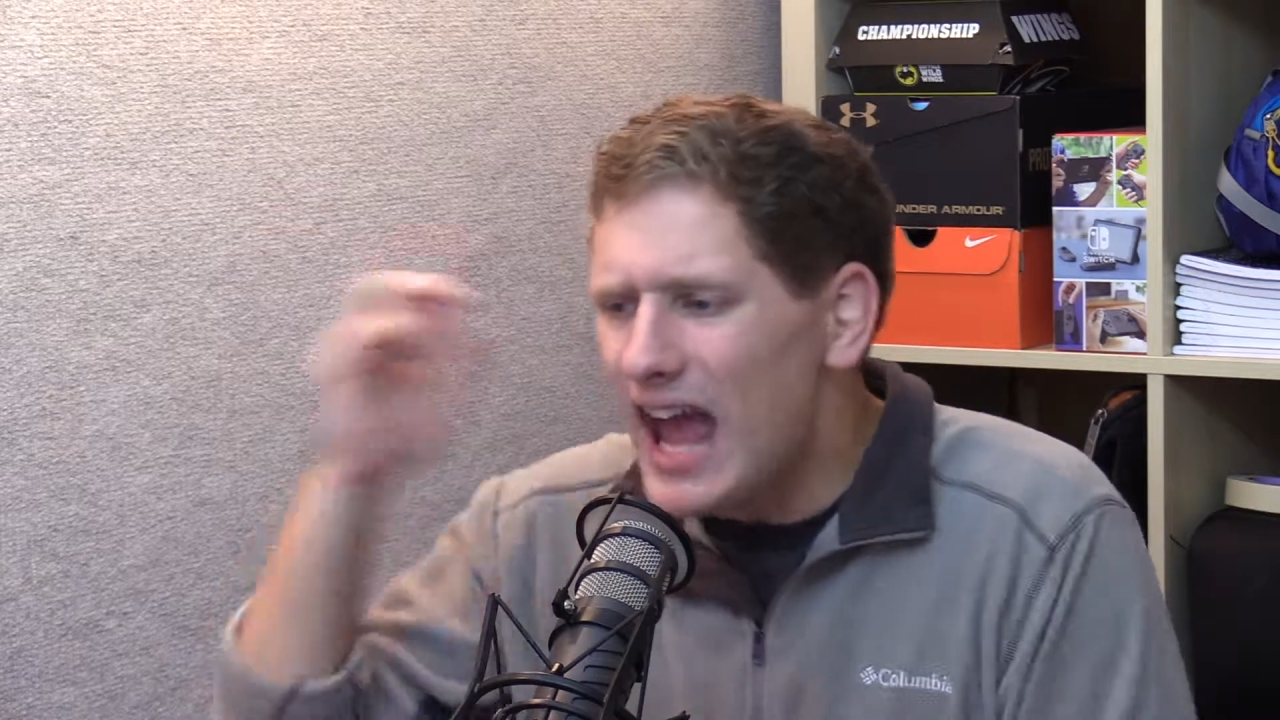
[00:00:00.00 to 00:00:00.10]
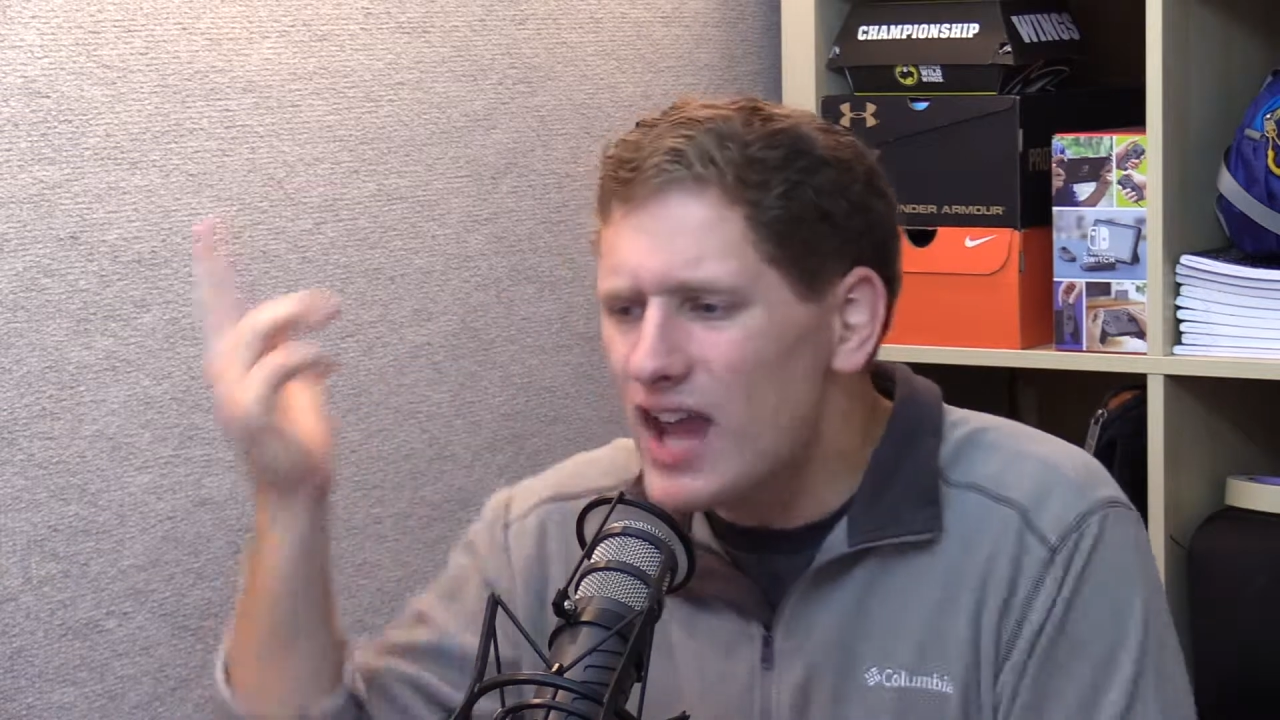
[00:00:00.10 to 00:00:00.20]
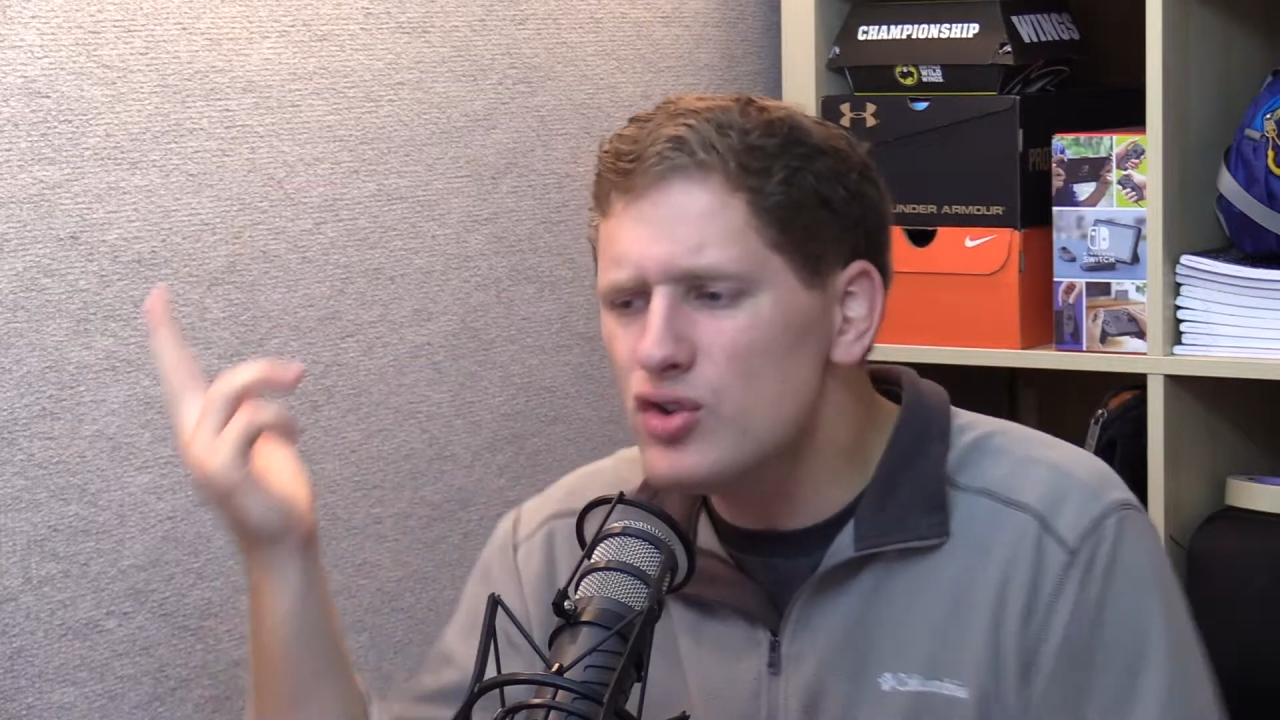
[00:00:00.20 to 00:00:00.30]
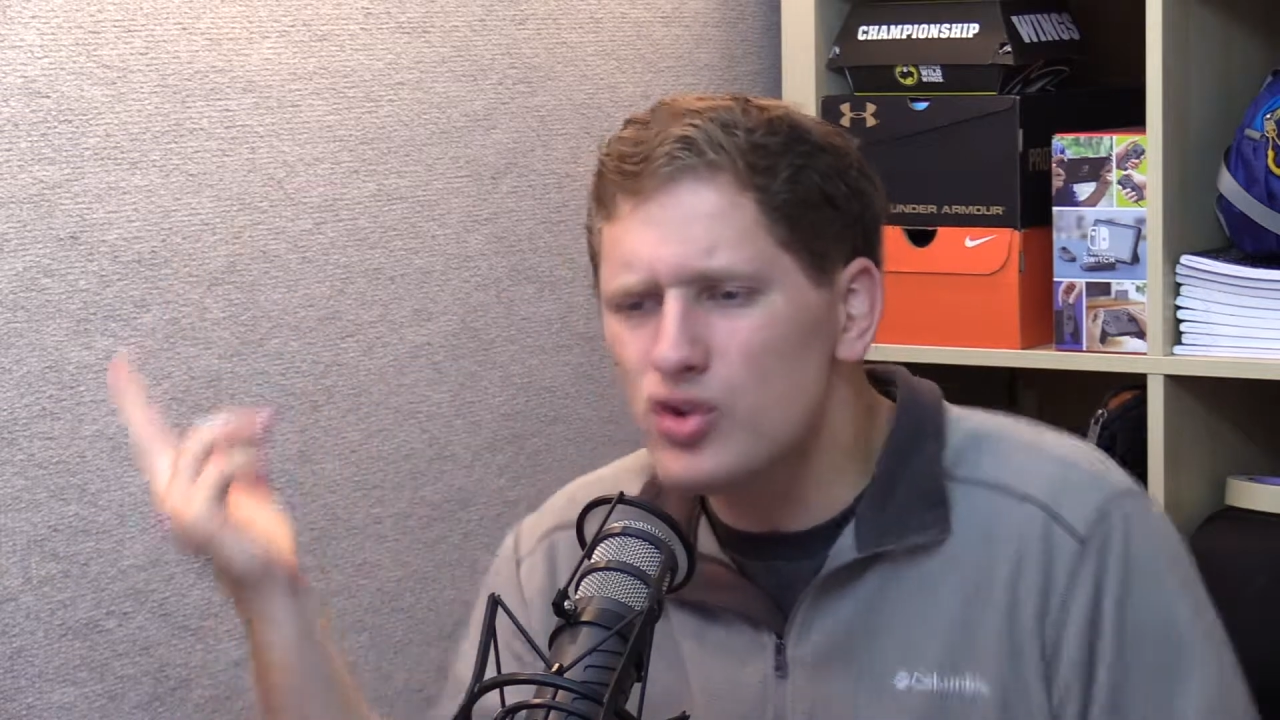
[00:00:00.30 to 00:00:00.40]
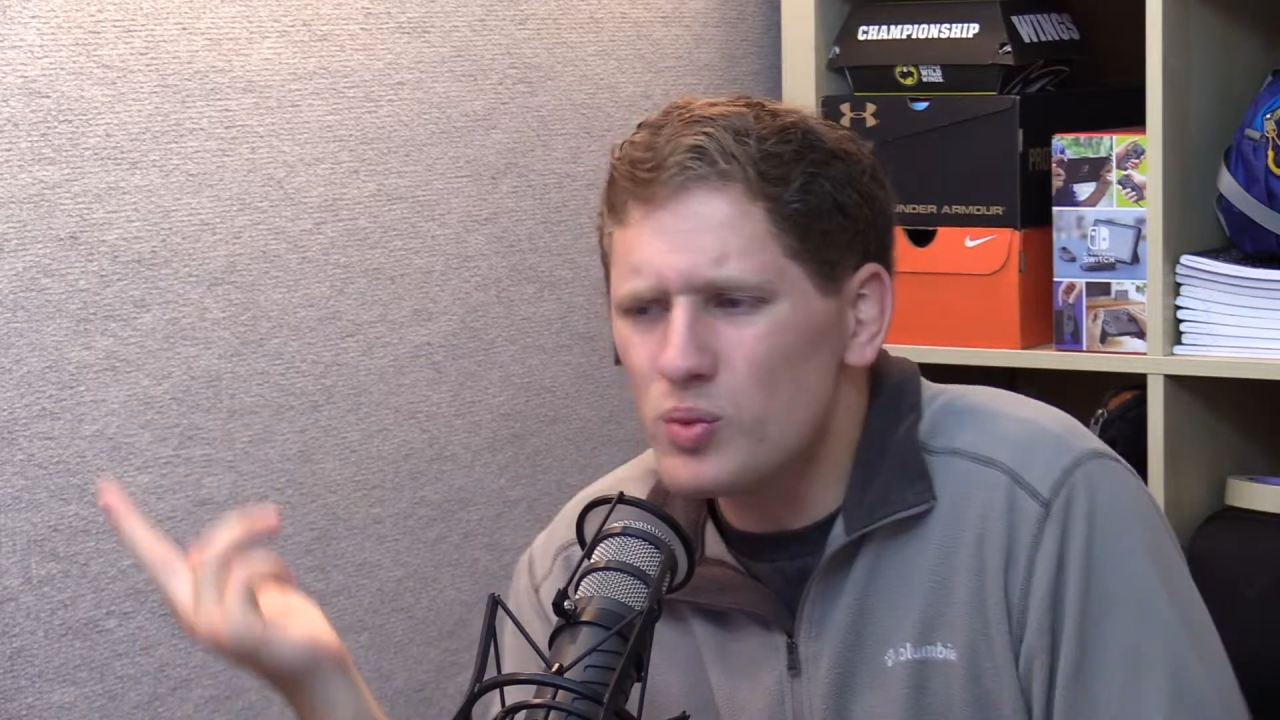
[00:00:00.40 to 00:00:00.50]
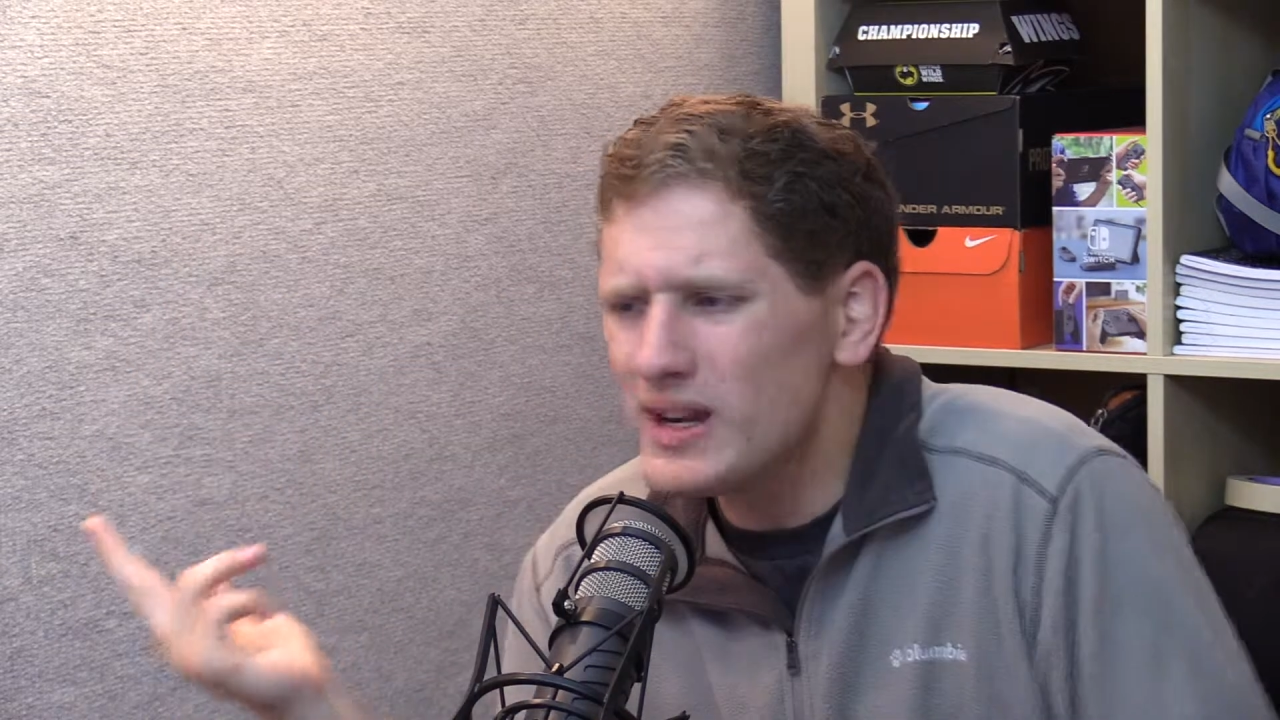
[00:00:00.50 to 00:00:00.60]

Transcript: And you do